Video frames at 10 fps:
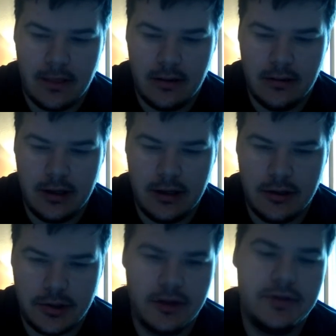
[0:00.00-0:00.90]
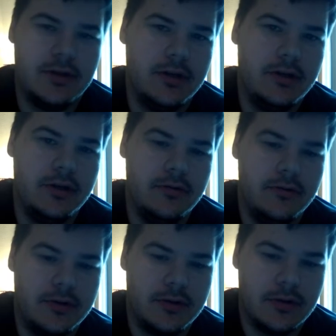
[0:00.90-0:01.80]
the trust
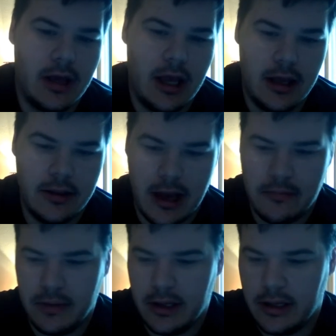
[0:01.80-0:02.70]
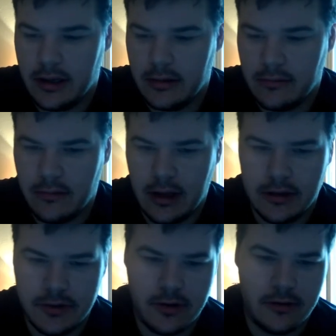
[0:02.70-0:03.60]
issues, and that being
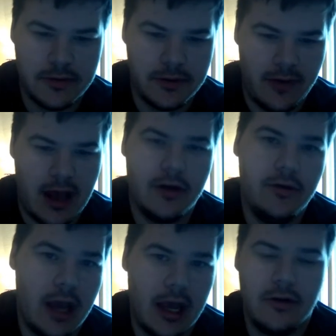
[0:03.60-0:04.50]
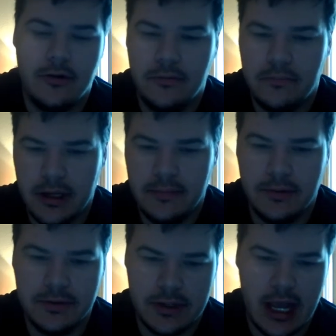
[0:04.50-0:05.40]
in terms of how you handle
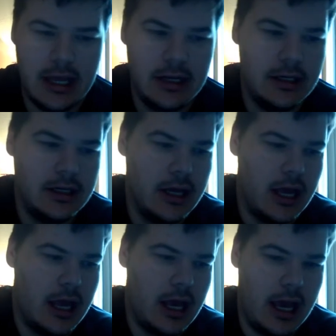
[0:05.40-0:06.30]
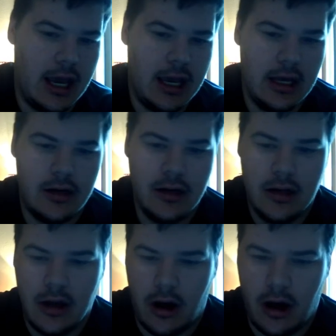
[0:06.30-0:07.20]
people's data and
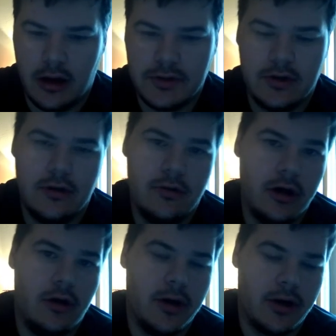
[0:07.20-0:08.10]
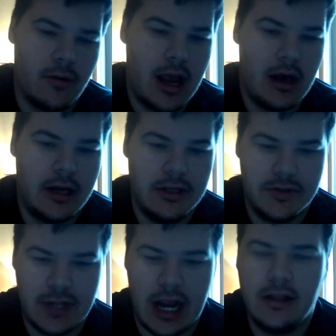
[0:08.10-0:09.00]
also going around and
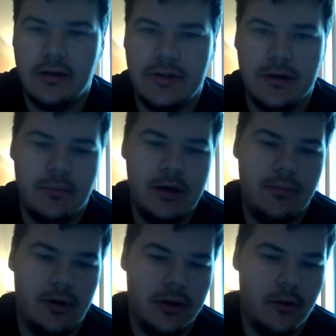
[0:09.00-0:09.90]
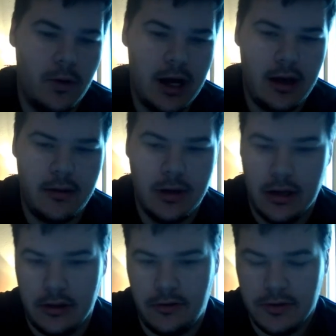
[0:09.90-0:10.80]
silencing people on the web,
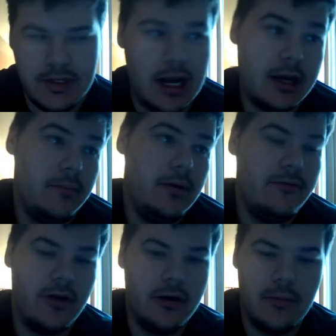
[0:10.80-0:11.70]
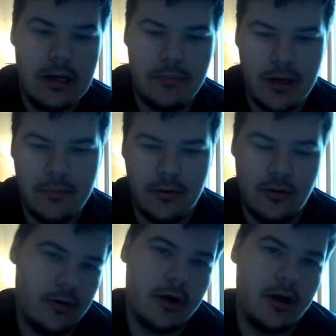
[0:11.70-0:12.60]
there's not going to be very many people
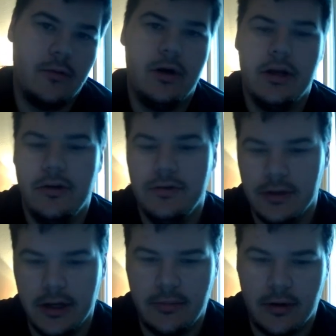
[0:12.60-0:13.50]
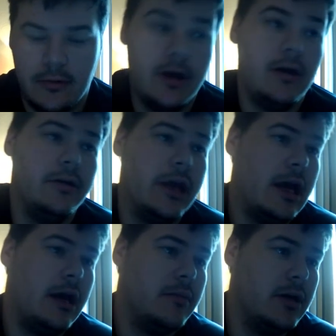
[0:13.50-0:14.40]
who are going to want to use Libra. Well,
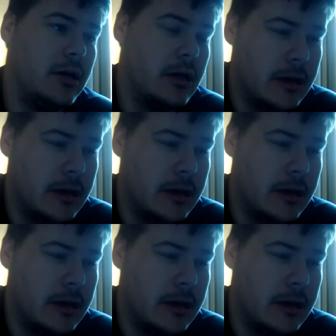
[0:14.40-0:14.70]
yeah, I mean,